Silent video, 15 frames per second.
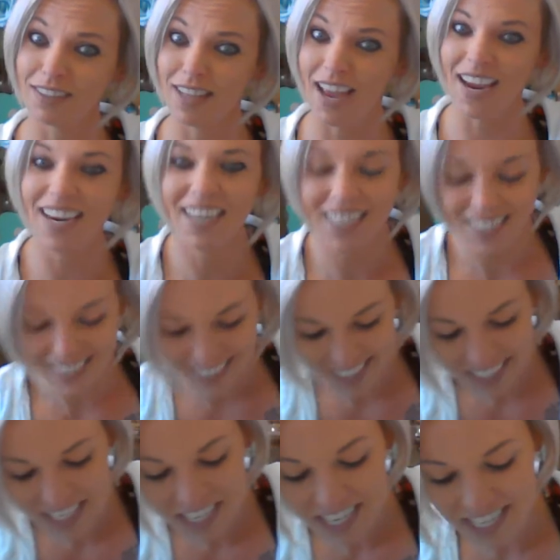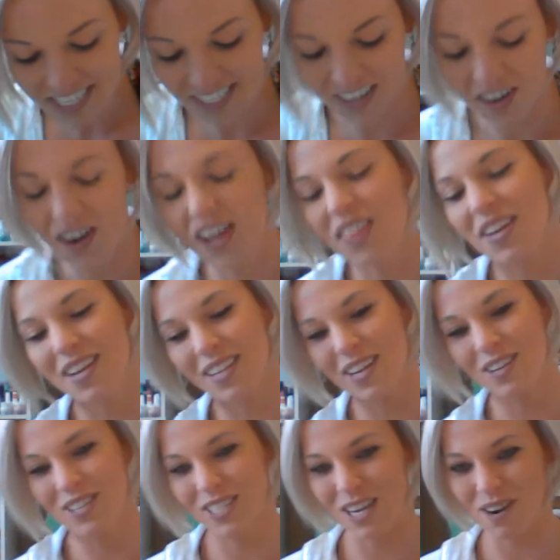like. So I thought that
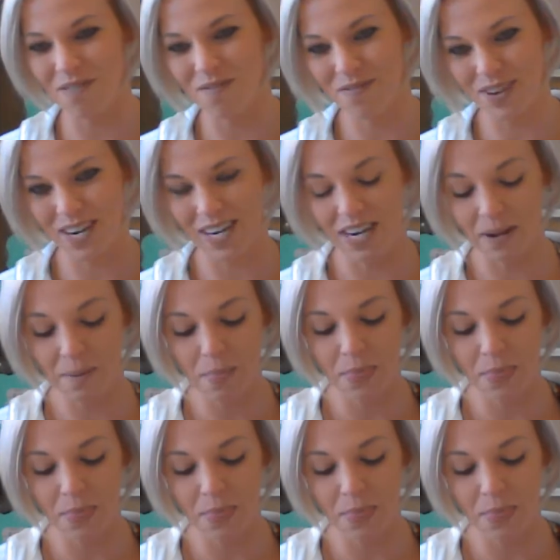was kind of funny.